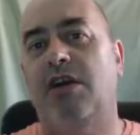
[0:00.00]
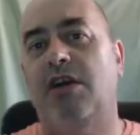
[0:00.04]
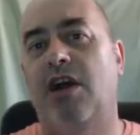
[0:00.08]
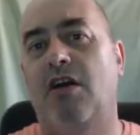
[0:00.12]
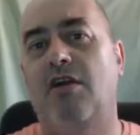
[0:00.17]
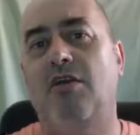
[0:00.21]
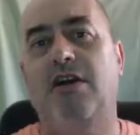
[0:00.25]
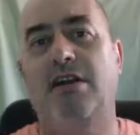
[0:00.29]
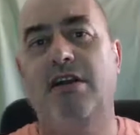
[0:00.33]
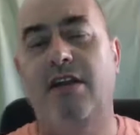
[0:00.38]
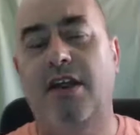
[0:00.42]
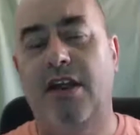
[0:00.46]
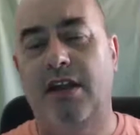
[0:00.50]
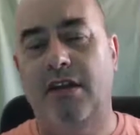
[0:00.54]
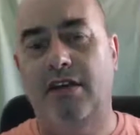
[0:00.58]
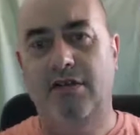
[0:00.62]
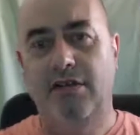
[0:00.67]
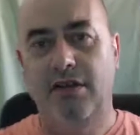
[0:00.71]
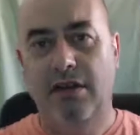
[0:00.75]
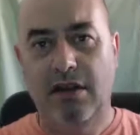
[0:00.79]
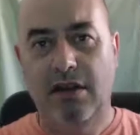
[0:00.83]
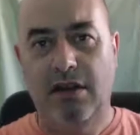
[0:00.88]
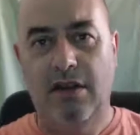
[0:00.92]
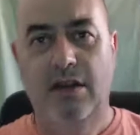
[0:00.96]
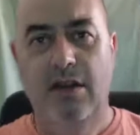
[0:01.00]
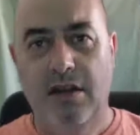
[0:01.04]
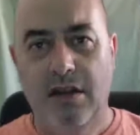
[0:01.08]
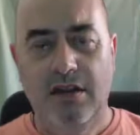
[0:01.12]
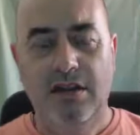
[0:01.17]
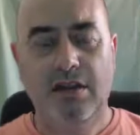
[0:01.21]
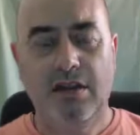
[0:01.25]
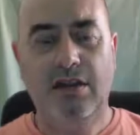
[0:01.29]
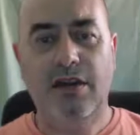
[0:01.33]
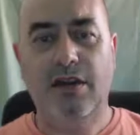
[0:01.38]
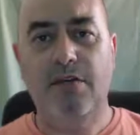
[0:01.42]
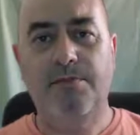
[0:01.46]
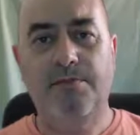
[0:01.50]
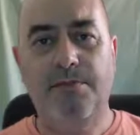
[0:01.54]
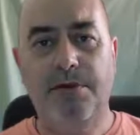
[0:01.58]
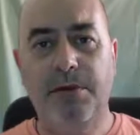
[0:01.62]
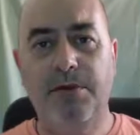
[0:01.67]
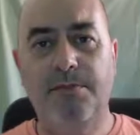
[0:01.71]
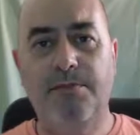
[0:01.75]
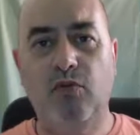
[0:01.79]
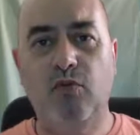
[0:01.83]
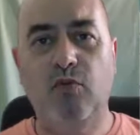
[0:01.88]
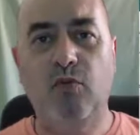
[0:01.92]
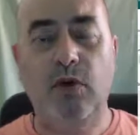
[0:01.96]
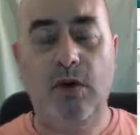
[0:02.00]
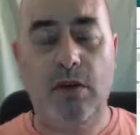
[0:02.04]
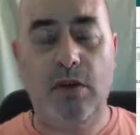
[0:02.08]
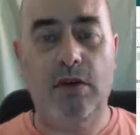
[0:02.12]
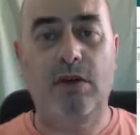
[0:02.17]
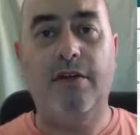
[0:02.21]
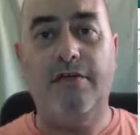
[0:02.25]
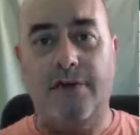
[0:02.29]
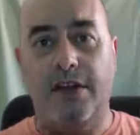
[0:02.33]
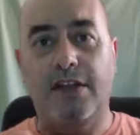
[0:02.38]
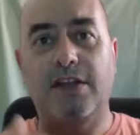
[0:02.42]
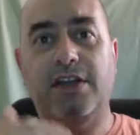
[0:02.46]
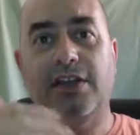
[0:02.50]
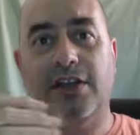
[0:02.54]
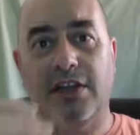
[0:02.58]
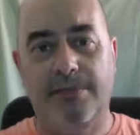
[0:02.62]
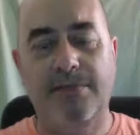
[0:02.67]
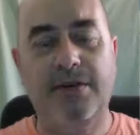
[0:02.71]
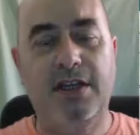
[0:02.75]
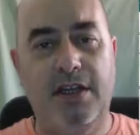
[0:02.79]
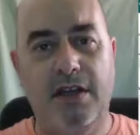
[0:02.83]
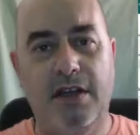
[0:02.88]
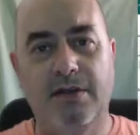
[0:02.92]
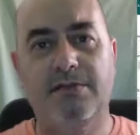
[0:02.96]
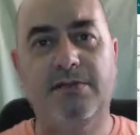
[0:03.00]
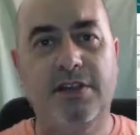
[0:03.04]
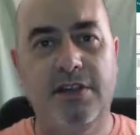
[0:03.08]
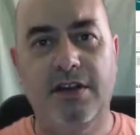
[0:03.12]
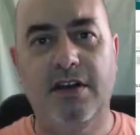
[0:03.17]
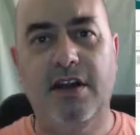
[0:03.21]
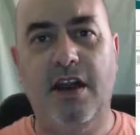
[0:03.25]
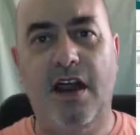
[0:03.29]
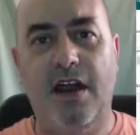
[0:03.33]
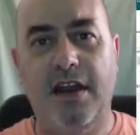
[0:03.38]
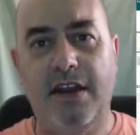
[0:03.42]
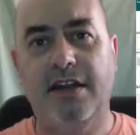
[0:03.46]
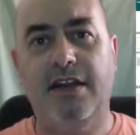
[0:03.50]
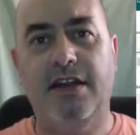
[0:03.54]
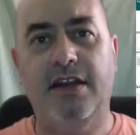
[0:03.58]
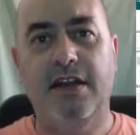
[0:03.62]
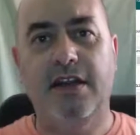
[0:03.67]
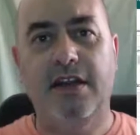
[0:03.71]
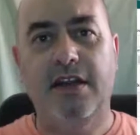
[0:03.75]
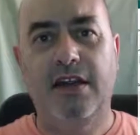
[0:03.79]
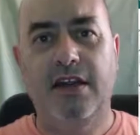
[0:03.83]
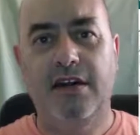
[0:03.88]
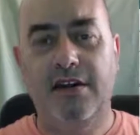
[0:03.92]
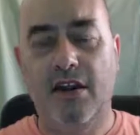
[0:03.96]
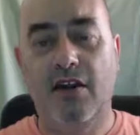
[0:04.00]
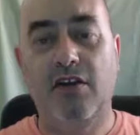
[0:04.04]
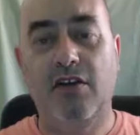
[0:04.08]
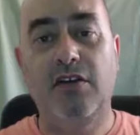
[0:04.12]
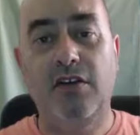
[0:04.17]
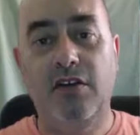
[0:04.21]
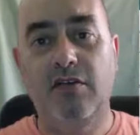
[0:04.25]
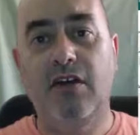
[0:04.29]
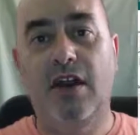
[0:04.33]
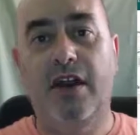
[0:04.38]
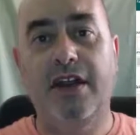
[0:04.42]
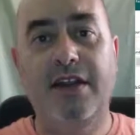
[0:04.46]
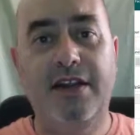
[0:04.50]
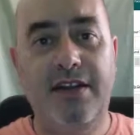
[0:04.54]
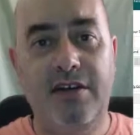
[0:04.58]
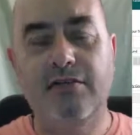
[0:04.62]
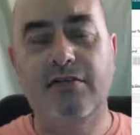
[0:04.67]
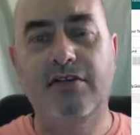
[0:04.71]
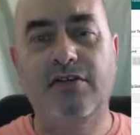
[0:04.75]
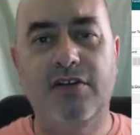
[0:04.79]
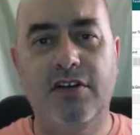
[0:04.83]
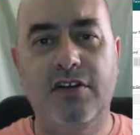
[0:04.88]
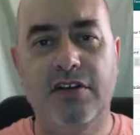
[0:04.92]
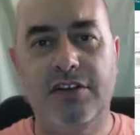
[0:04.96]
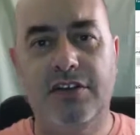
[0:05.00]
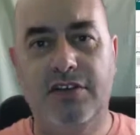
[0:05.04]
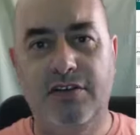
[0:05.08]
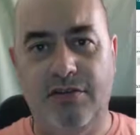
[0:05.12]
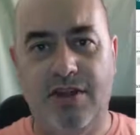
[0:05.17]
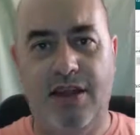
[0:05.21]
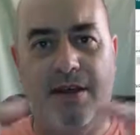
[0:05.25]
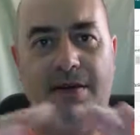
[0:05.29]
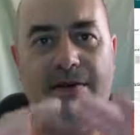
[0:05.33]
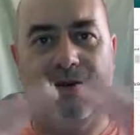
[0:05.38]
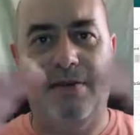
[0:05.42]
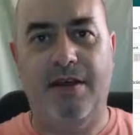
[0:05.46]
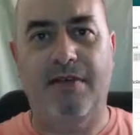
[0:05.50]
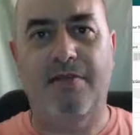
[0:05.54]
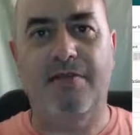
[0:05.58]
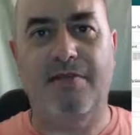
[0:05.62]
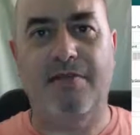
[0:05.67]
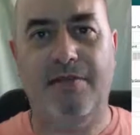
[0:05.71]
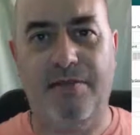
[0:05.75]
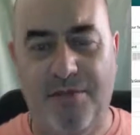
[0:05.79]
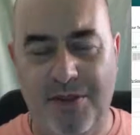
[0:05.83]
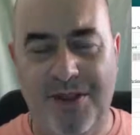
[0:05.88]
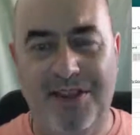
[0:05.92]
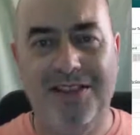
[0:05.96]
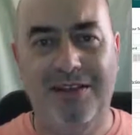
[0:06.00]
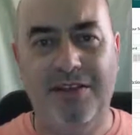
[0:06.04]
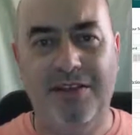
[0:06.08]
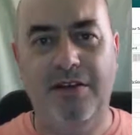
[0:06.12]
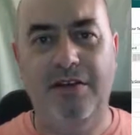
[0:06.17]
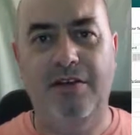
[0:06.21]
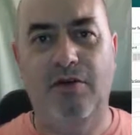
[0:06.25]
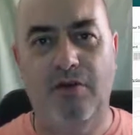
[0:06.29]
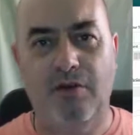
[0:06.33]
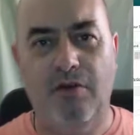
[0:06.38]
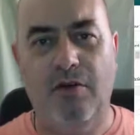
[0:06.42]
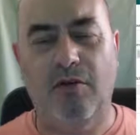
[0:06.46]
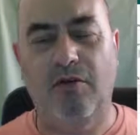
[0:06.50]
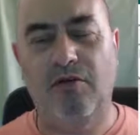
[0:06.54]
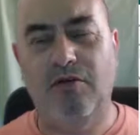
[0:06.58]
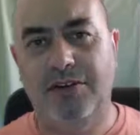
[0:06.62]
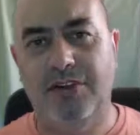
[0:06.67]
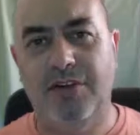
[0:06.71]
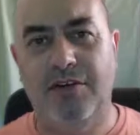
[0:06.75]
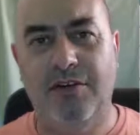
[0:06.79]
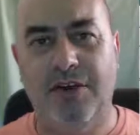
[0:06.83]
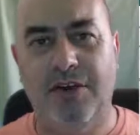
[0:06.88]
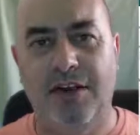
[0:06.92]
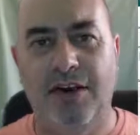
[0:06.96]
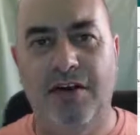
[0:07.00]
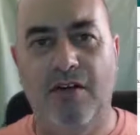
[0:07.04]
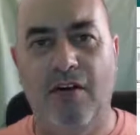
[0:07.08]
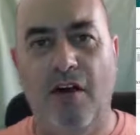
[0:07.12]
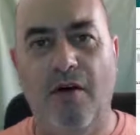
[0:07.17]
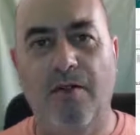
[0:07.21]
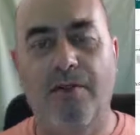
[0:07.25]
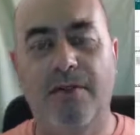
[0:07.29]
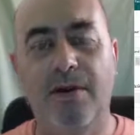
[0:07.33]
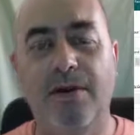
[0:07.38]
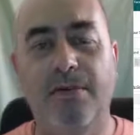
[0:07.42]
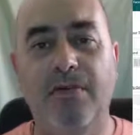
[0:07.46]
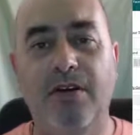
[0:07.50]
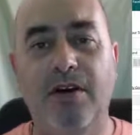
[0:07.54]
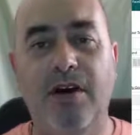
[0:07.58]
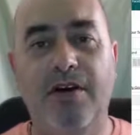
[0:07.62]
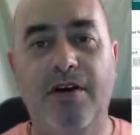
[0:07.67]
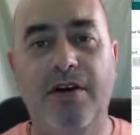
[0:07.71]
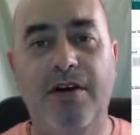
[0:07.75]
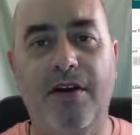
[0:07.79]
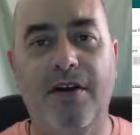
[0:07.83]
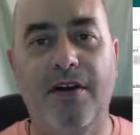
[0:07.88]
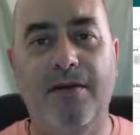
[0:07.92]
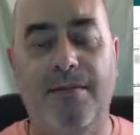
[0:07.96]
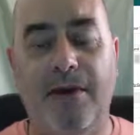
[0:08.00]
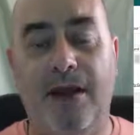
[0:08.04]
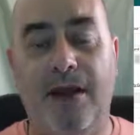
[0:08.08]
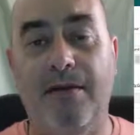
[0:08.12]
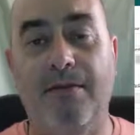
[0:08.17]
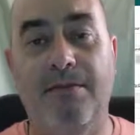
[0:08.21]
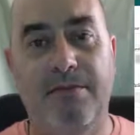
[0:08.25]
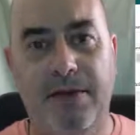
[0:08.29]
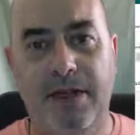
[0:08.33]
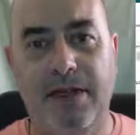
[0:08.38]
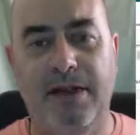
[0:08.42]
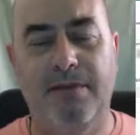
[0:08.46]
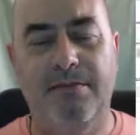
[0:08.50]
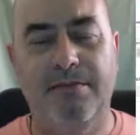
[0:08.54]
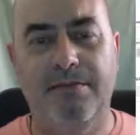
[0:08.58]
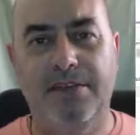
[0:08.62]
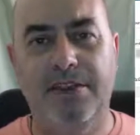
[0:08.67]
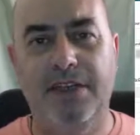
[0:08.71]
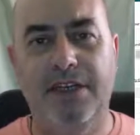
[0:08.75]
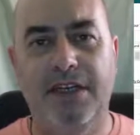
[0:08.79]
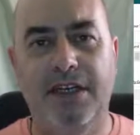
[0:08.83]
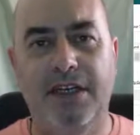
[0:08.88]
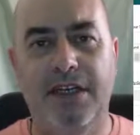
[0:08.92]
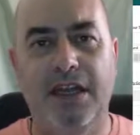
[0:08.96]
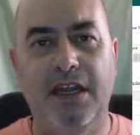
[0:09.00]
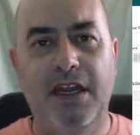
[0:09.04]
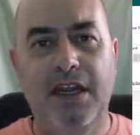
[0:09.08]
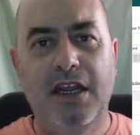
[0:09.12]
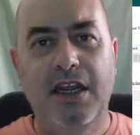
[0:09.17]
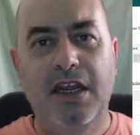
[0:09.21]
going, then people will eventually become to know you, like you, and trust you. That thing that you also hear a lot of people going on about, me in particular.